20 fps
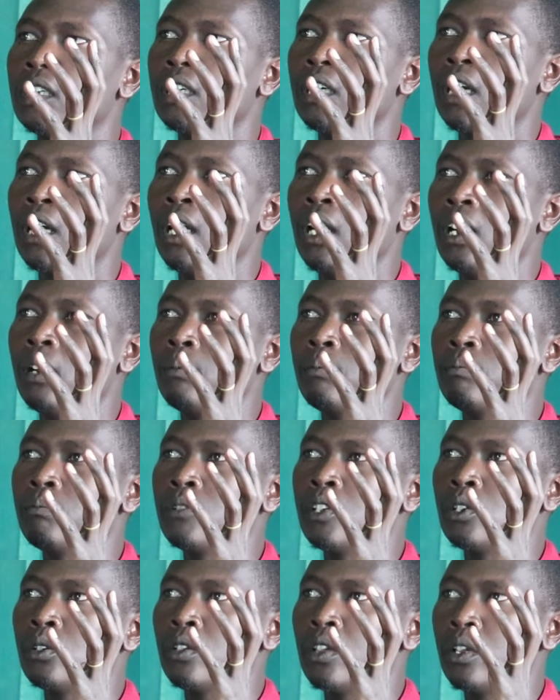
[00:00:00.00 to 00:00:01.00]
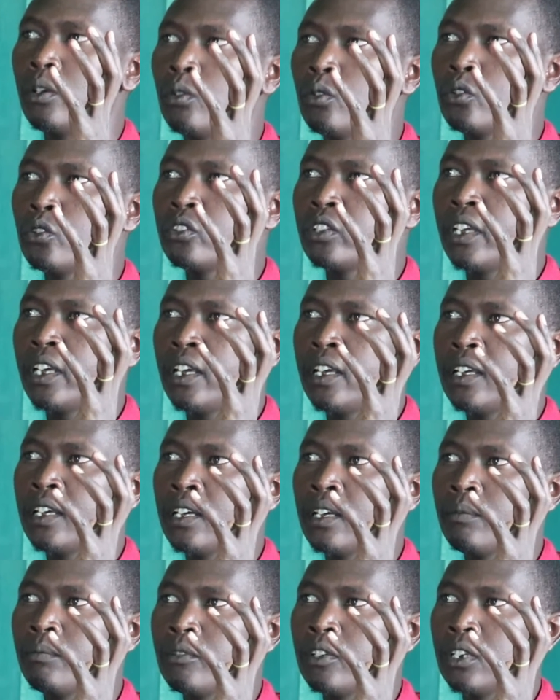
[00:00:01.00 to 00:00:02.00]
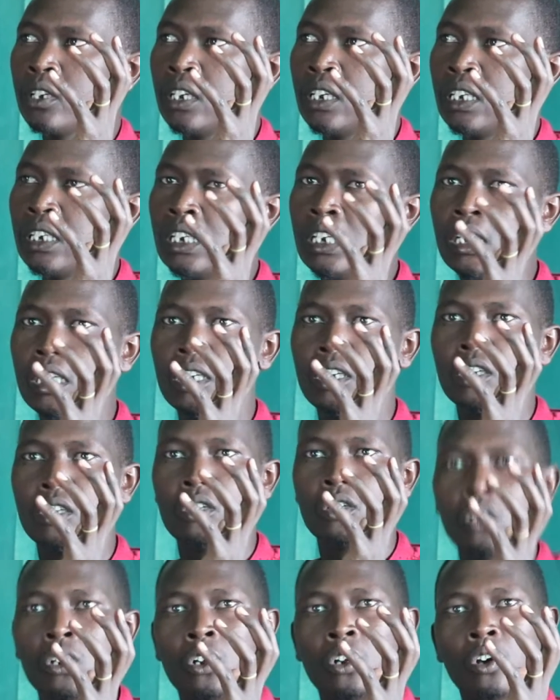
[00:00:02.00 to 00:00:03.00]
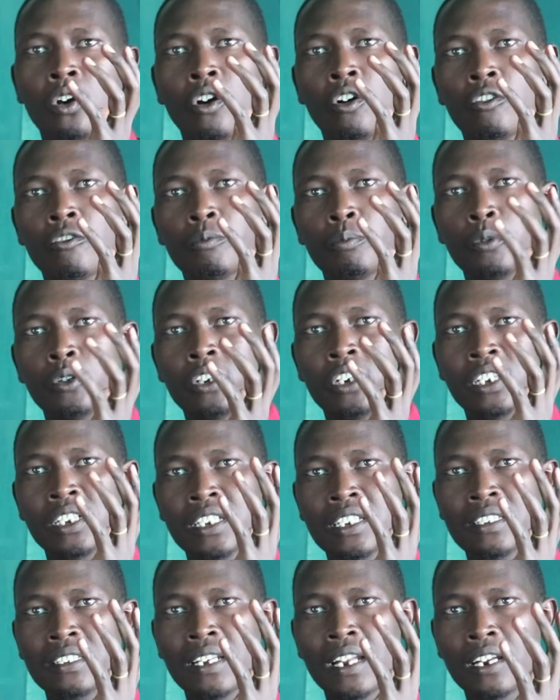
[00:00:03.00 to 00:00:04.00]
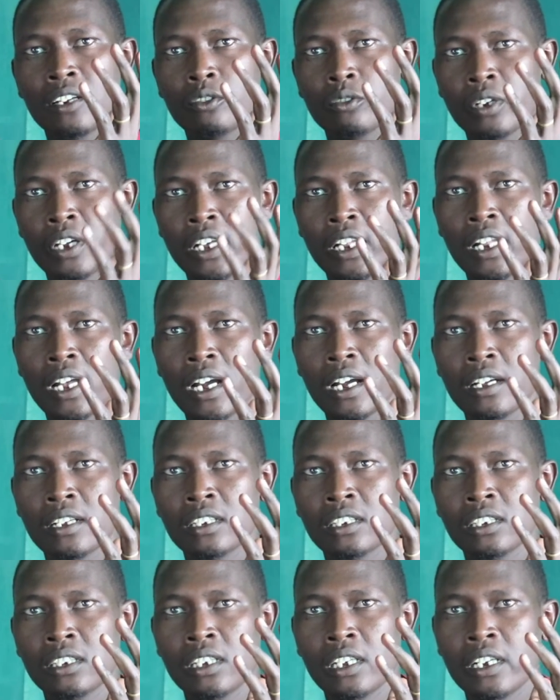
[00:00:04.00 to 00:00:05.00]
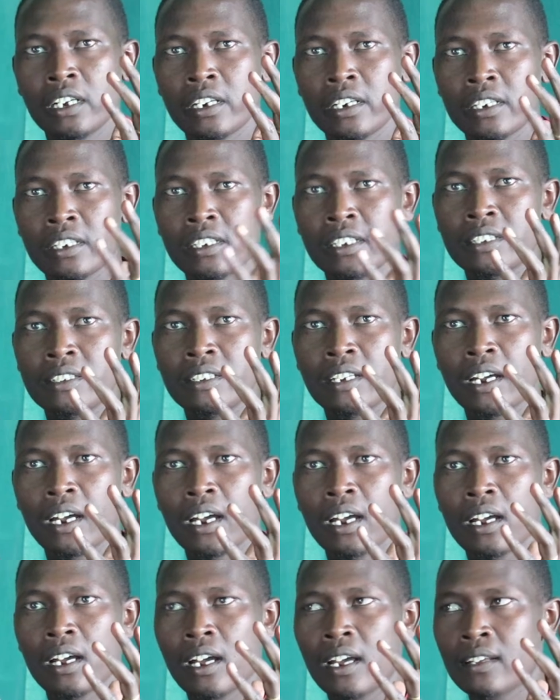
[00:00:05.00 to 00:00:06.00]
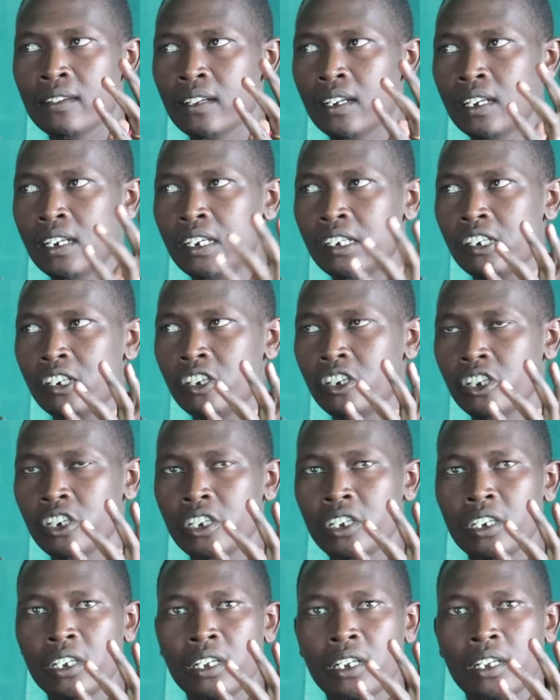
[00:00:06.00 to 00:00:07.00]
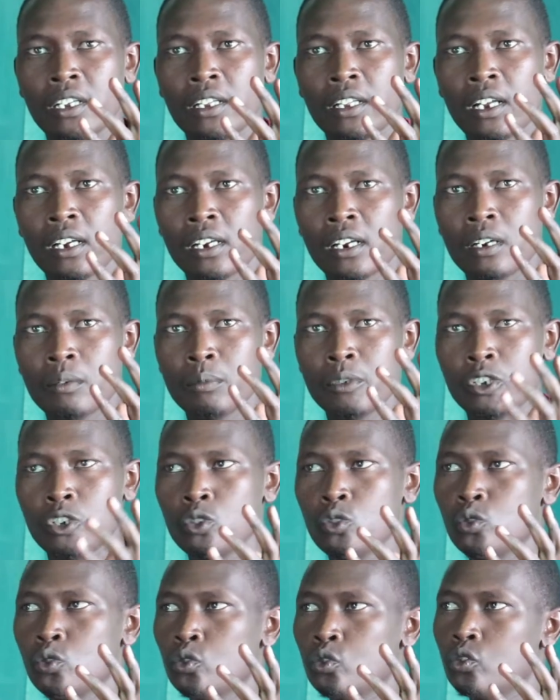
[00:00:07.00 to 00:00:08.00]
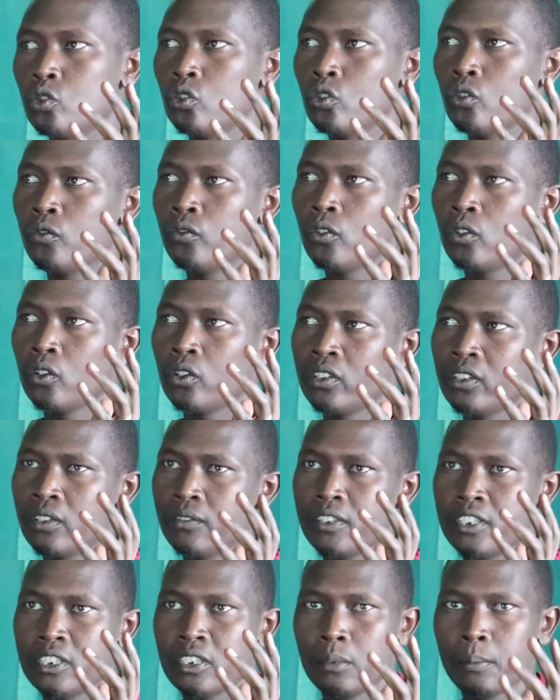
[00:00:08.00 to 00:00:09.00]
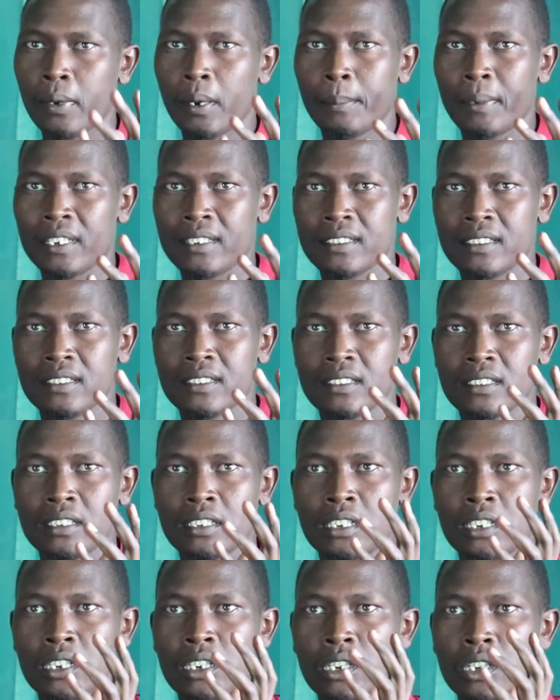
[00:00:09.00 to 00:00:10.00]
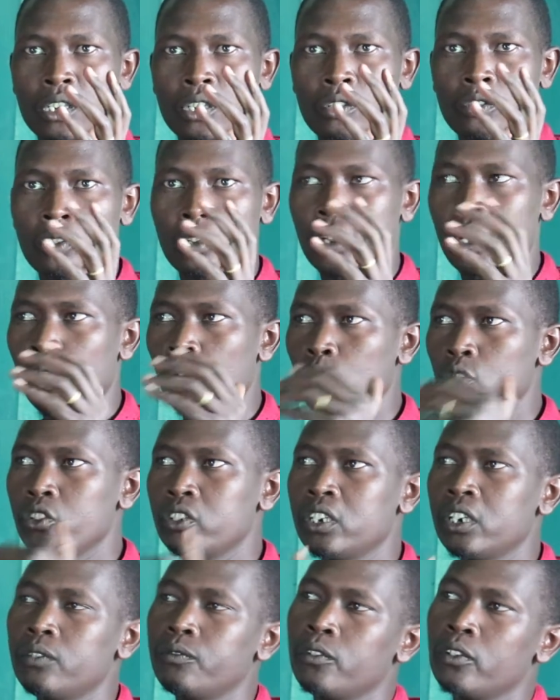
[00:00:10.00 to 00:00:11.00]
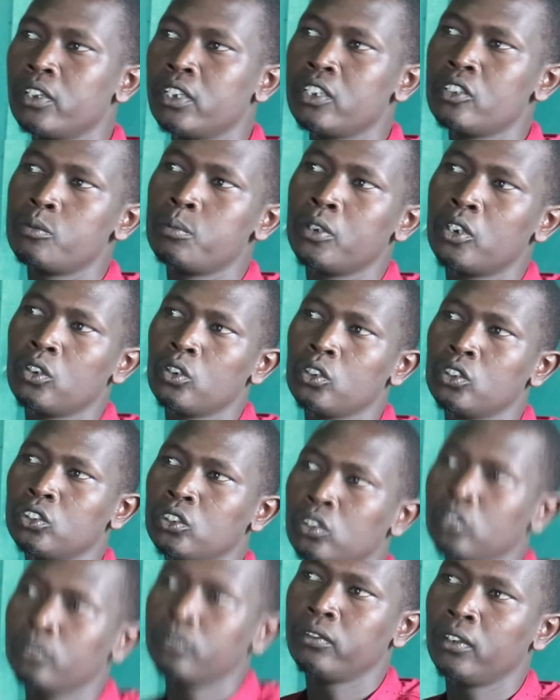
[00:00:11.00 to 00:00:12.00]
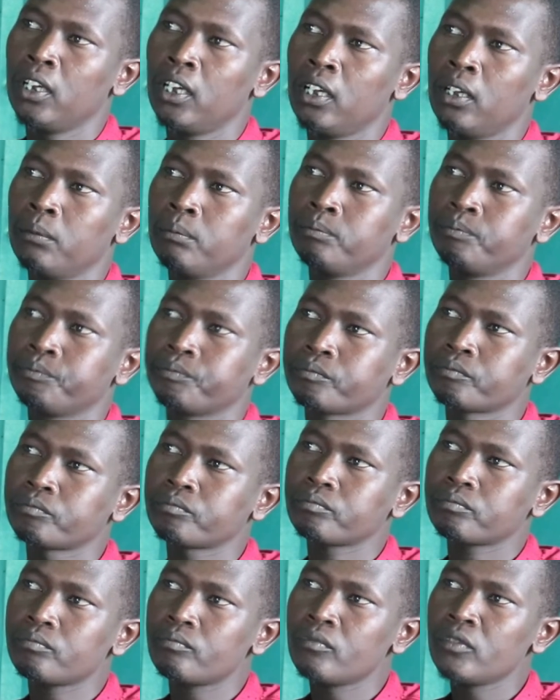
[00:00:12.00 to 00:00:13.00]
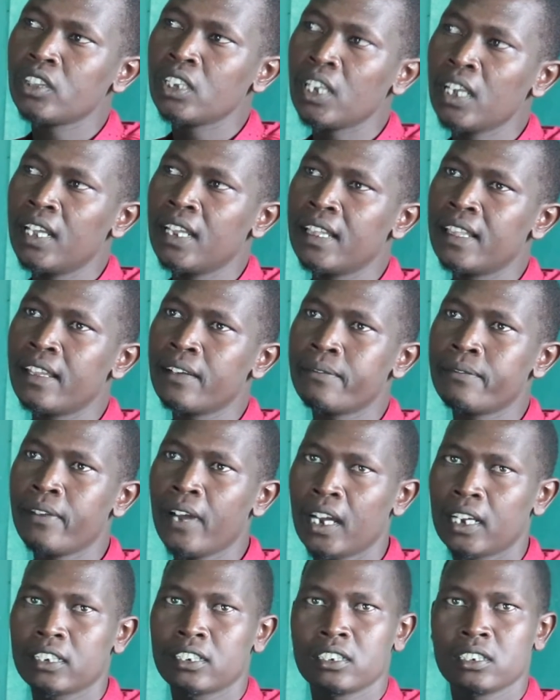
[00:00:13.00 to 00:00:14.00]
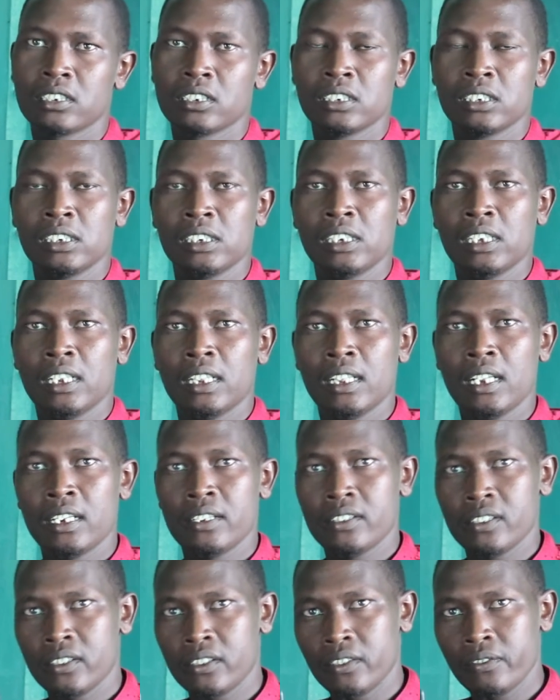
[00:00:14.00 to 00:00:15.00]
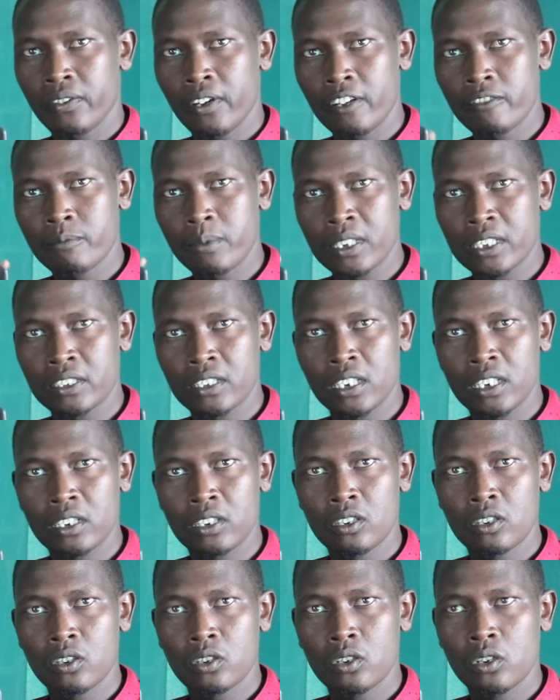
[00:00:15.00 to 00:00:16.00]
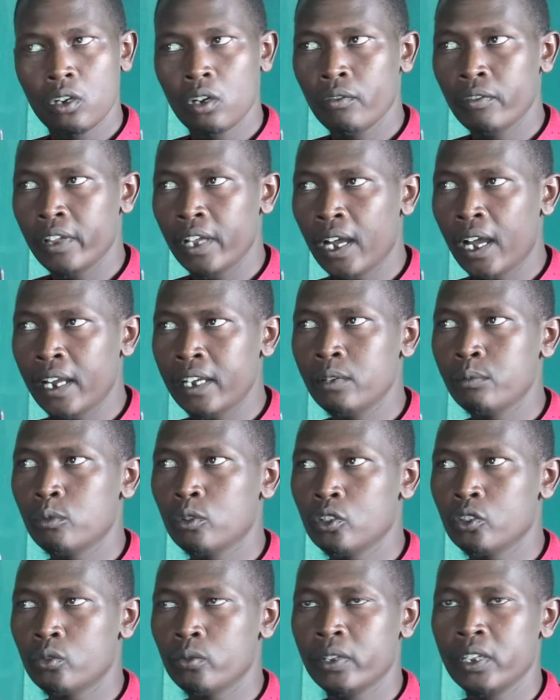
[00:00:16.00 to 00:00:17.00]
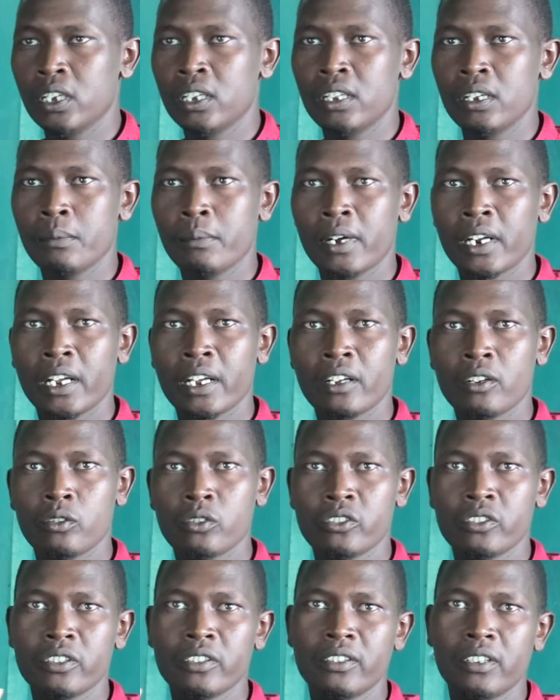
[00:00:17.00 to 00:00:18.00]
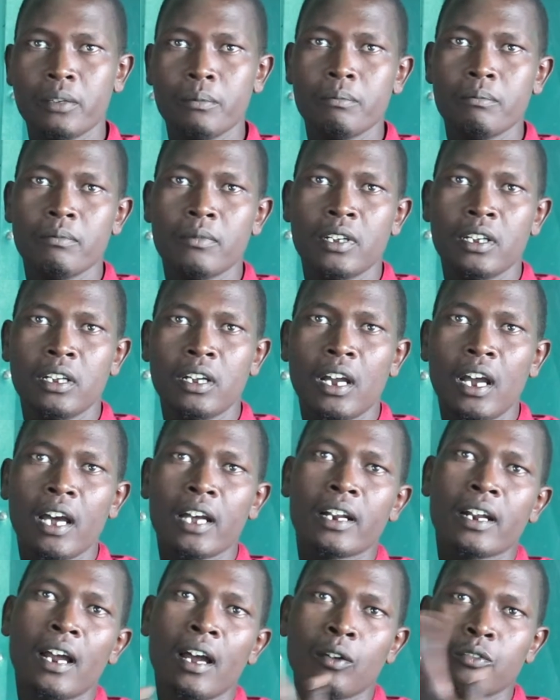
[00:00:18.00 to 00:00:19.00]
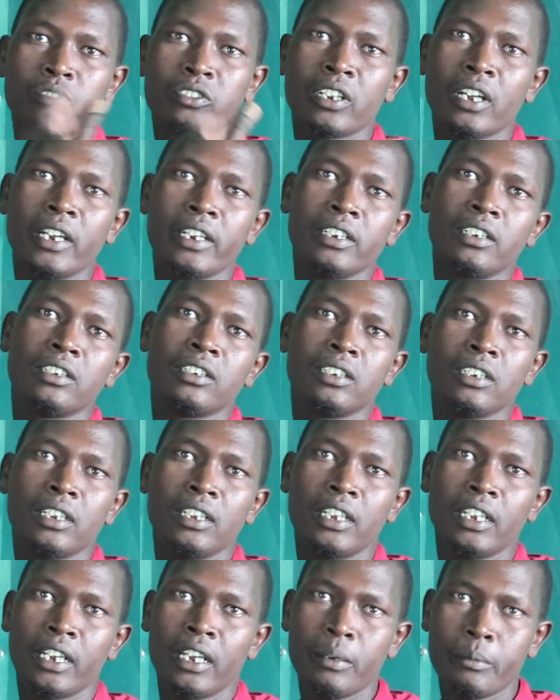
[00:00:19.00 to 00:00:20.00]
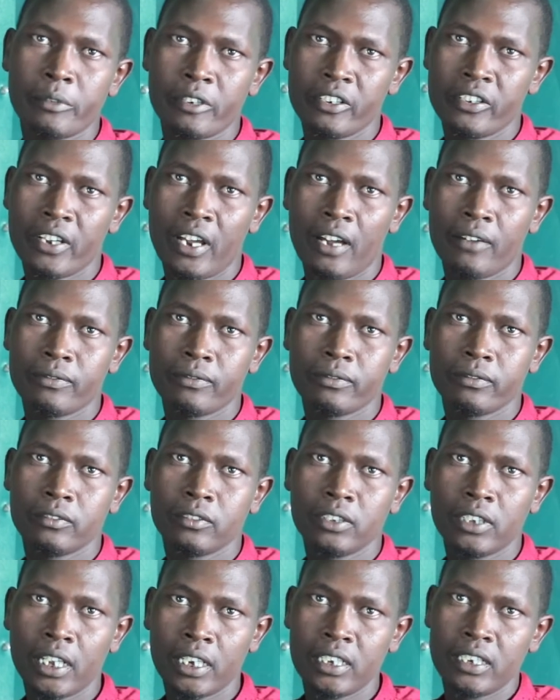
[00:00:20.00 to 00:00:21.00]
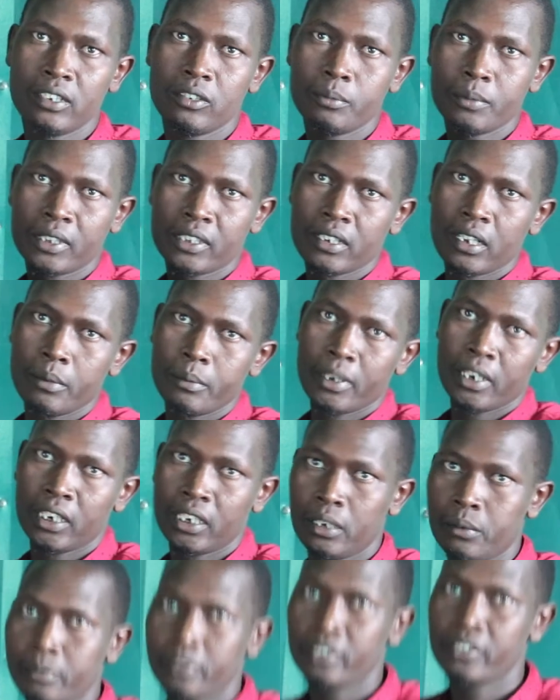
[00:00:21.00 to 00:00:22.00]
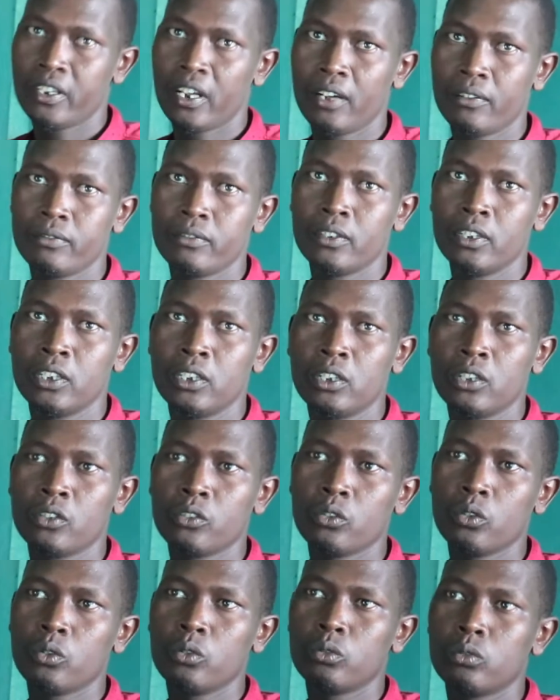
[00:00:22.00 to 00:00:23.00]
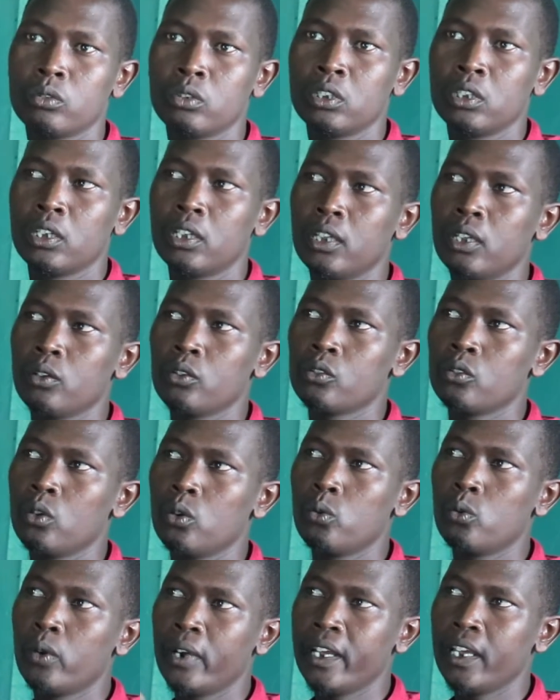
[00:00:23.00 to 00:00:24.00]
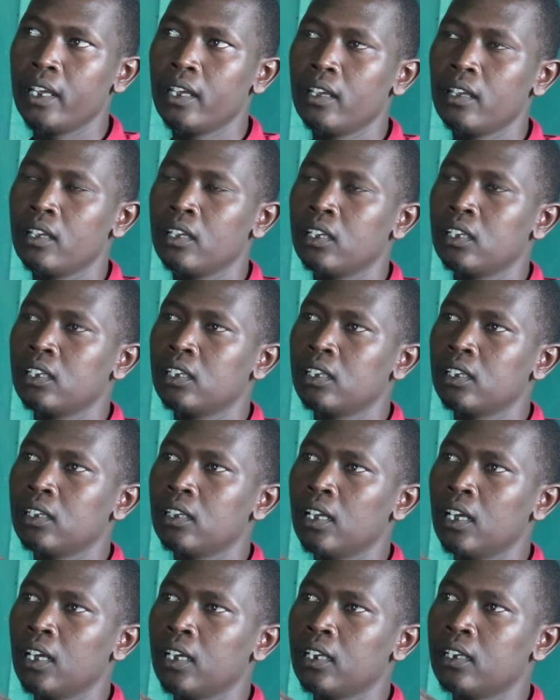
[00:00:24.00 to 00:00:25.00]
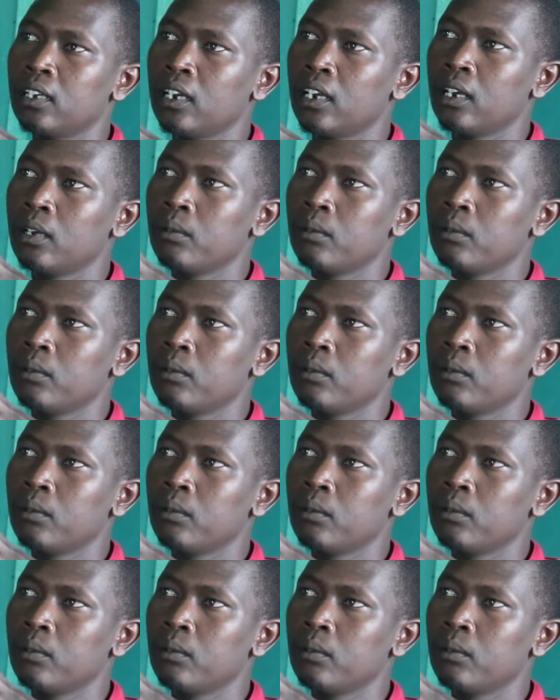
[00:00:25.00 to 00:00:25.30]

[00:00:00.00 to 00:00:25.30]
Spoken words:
There was the need of putting this land together and register as an entity that can be used for conservation purposes. So was need for this because of the fact that 65% of the animals within the Mara ecosystem are outside the game reserve. That is Masai Mara Game Reserve. So there was no way that